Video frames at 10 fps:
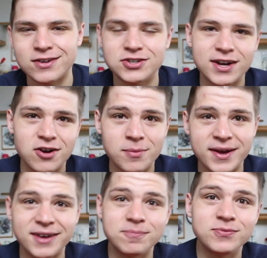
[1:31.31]
I'll check all
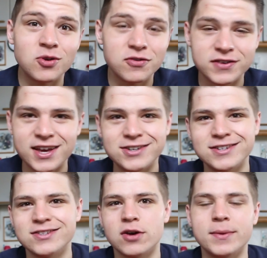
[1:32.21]
my
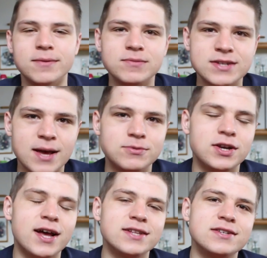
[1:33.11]
notifications, all my
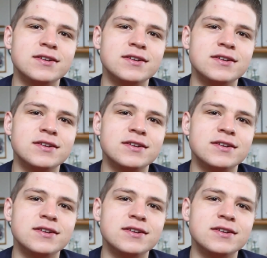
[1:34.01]
Snapchats,